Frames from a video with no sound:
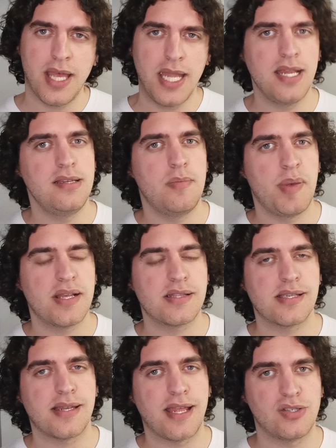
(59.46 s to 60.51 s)
and it depicts
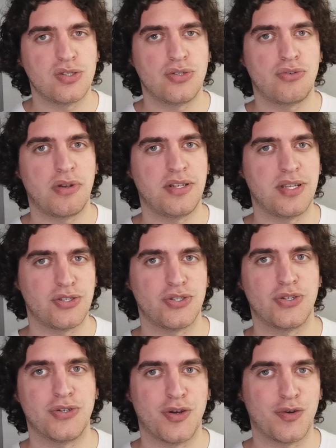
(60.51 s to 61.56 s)
an ancient
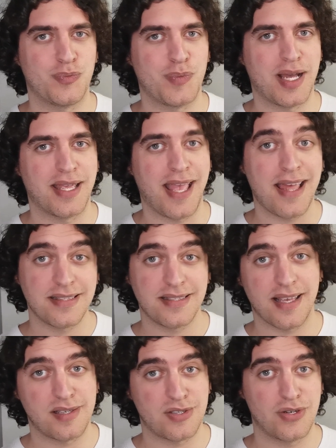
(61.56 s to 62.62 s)
tradition of my
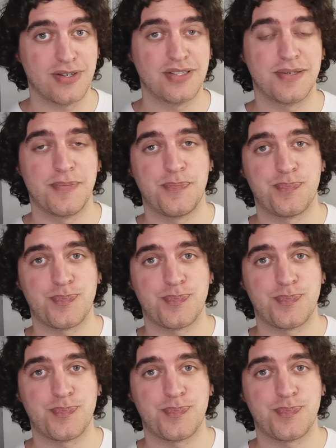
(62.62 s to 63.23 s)
ancestors.